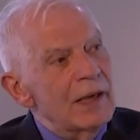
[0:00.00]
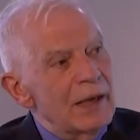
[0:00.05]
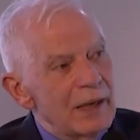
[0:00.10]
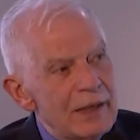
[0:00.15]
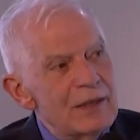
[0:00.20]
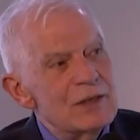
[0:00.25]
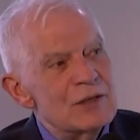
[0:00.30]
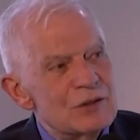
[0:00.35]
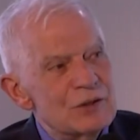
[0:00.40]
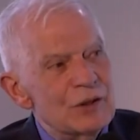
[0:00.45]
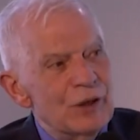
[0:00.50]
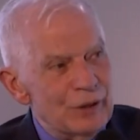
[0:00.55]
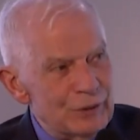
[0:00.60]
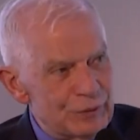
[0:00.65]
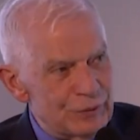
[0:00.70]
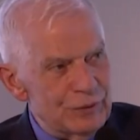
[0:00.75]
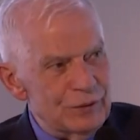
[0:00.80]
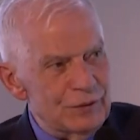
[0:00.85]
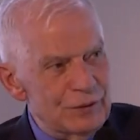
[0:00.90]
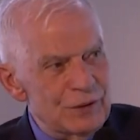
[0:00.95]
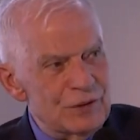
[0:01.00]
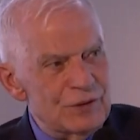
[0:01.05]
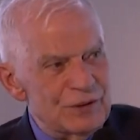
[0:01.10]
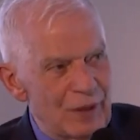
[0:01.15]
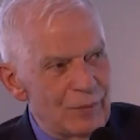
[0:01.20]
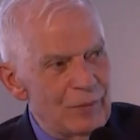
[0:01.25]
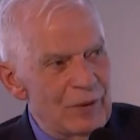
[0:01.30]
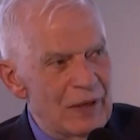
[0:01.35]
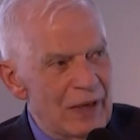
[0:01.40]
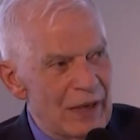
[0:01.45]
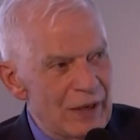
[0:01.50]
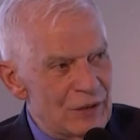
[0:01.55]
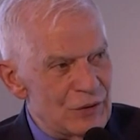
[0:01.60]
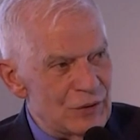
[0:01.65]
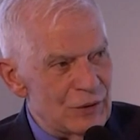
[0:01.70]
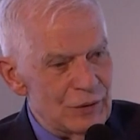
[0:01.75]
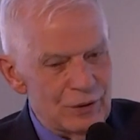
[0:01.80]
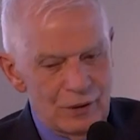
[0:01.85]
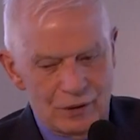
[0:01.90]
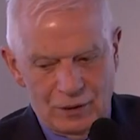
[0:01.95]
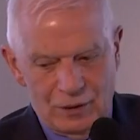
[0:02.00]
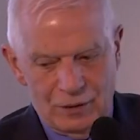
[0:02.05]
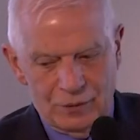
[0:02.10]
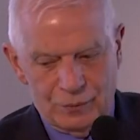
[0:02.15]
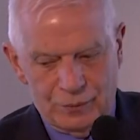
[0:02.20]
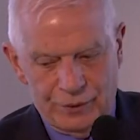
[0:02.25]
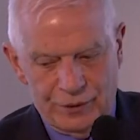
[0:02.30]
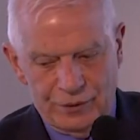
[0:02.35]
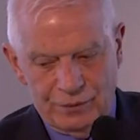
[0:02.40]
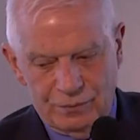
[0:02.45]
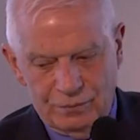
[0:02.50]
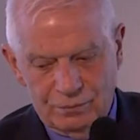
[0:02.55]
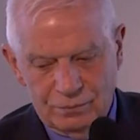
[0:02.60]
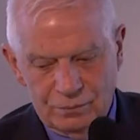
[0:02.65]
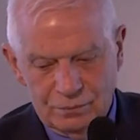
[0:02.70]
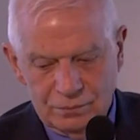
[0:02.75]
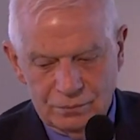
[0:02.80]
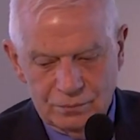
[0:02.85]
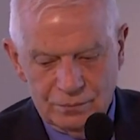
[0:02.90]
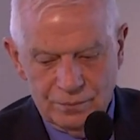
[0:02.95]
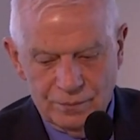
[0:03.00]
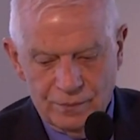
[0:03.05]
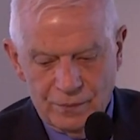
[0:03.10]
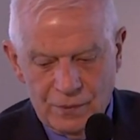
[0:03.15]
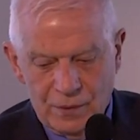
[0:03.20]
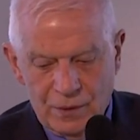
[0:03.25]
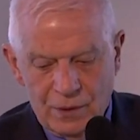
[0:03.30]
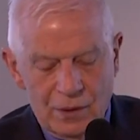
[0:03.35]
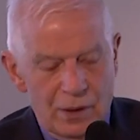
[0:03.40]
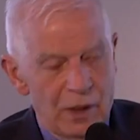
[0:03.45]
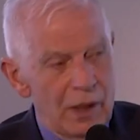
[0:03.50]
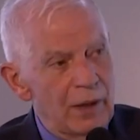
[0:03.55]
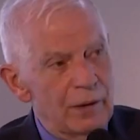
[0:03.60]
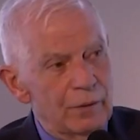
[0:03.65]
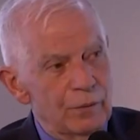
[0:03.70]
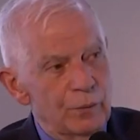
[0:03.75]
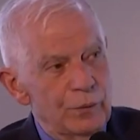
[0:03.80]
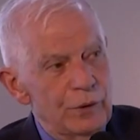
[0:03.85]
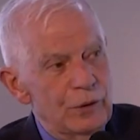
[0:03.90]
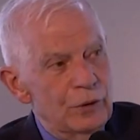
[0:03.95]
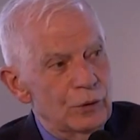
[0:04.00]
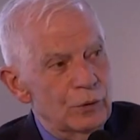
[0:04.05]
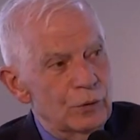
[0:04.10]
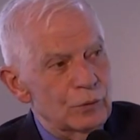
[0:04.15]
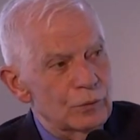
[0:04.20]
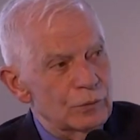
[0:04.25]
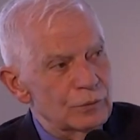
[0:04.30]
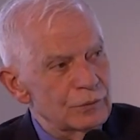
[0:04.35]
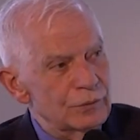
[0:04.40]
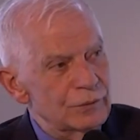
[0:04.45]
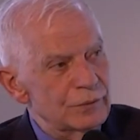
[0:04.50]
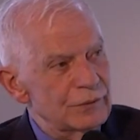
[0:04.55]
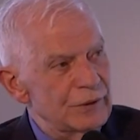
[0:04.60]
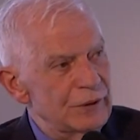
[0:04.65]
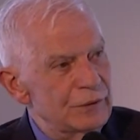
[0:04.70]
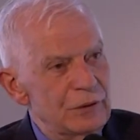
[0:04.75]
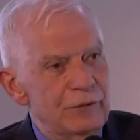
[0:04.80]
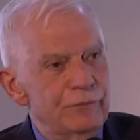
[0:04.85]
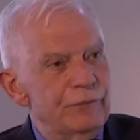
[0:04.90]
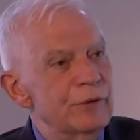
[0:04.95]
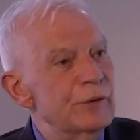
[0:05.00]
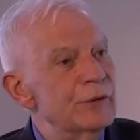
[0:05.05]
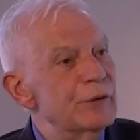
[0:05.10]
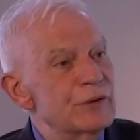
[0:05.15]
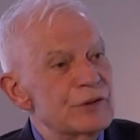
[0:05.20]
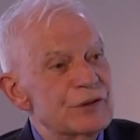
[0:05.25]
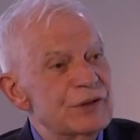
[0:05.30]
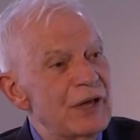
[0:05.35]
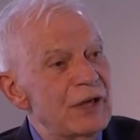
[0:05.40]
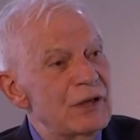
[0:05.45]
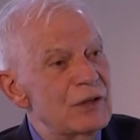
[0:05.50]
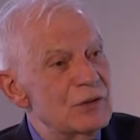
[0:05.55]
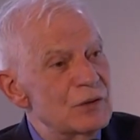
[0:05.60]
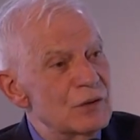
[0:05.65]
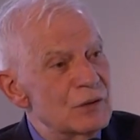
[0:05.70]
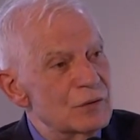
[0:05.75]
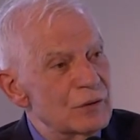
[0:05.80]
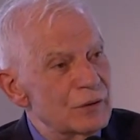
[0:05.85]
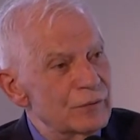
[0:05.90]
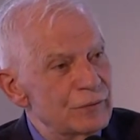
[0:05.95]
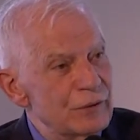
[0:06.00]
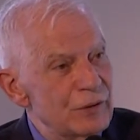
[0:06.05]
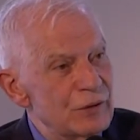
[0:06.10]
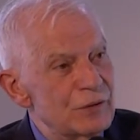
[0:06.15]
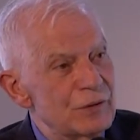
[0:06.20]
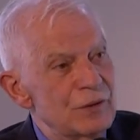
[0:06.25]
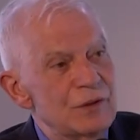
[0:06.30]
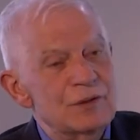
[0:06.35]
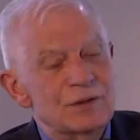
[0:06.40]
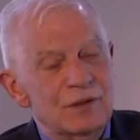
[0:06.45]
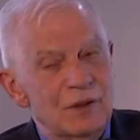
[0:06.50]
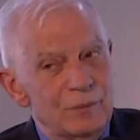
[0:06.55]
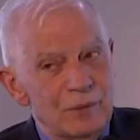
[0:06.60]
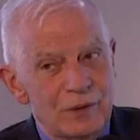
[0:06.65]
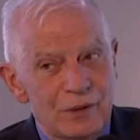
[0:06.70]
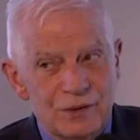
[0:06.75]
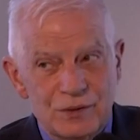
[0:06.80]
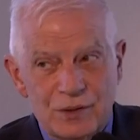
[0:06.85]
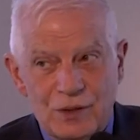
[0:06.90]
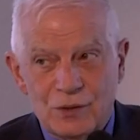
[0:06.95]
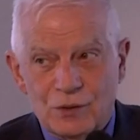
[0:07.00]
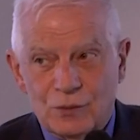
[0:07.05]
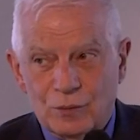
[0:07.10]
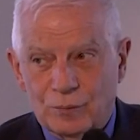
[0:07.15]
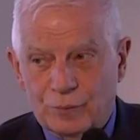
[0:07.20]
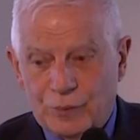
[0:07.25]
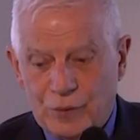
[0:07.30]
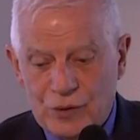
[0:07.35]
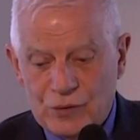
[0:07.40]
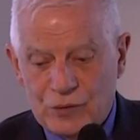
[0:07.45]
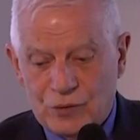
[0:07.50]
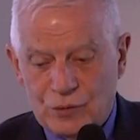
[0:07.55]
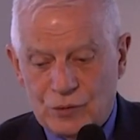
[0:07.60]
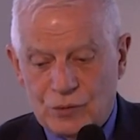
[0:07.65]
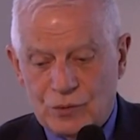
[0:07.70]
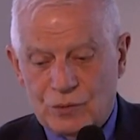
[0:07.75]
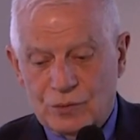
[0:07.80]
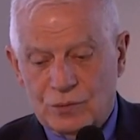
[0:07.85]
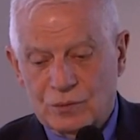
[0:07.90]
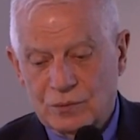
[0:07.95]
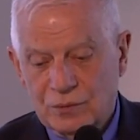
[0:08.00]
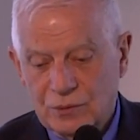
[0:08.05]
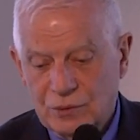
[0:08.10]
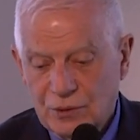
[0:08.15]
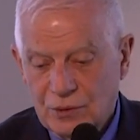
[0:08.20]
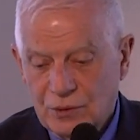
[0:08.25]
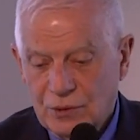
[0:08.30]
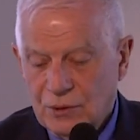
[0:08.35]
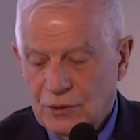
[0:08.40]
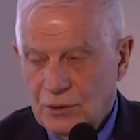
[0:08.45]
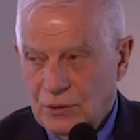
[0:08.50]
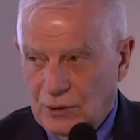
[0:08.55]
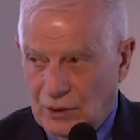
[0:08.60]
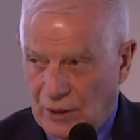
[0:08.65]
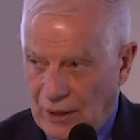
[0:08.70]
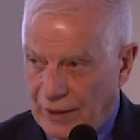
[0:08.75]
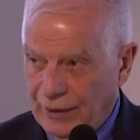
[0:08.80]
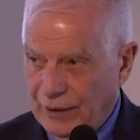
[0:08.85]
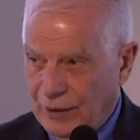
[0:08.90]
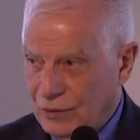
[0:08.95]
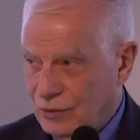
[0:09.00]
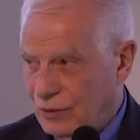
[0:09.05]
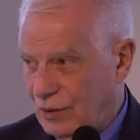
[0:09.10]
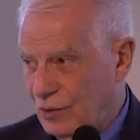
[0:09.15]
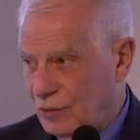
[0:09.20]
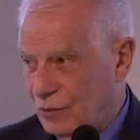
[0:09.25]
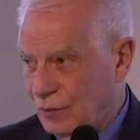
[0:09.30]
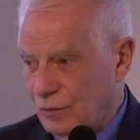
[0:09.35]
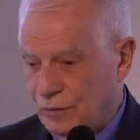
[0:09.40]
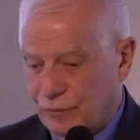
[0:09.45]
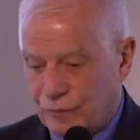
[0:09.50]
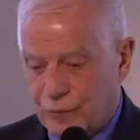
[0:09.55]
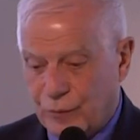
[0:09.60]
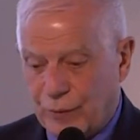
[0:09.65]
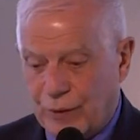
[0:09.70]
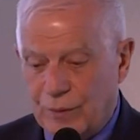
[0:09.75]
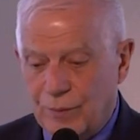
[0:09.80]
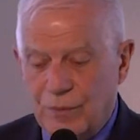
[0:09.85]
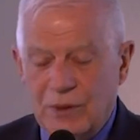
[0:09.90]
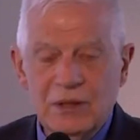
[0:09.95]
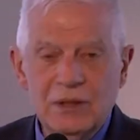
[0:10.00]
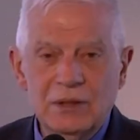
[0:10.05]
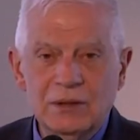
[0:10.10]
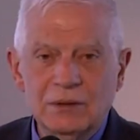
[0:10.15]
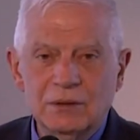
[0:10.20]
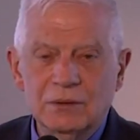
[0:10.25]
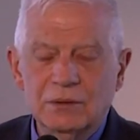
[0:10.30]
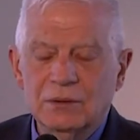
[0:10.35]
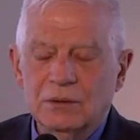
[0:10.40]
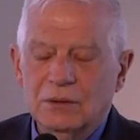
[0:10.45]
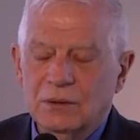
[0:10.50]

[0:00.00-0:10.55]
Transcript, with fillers: he started destabilizing the country. And we know the different stages of this destabilization process. Annexation of Crimea